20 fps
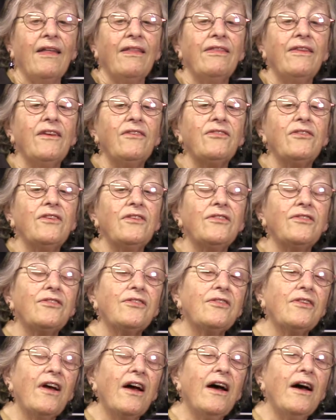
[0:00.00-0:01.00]
This
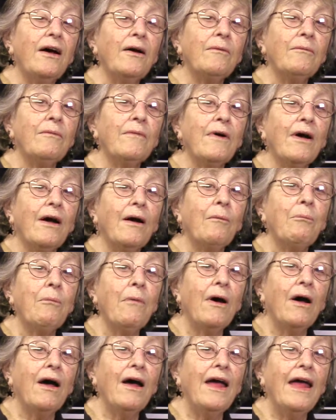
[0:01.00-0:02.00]
is
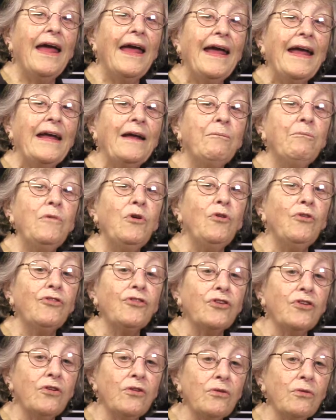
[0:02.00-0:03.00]
a
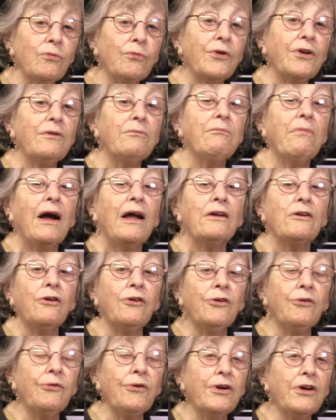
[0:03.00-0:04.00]
musical written by
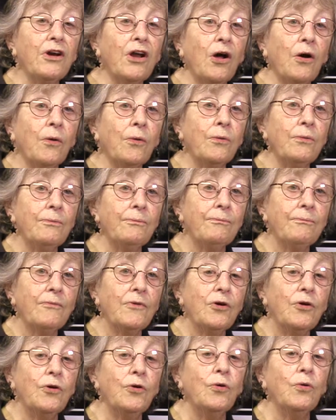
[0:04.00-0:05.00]
Lerner and Lowe,
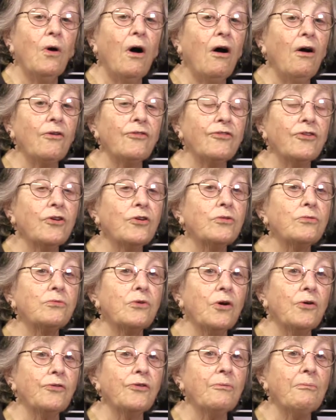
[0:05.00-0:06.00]
who also
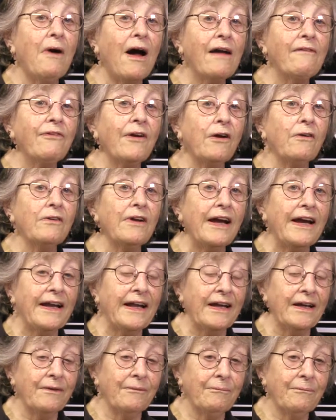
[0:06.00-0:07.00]
wrote My Fair
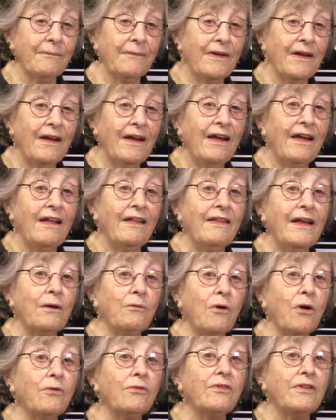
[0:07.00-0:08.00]
Lady. They
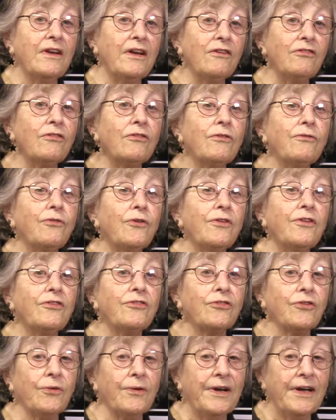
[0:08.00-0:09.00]
wrote this for the
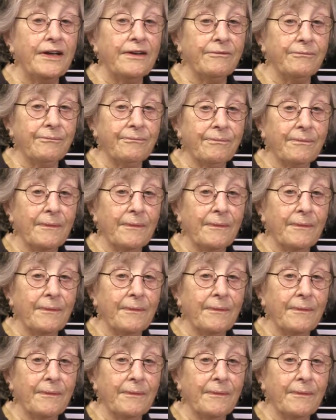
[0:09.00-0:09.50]
screen.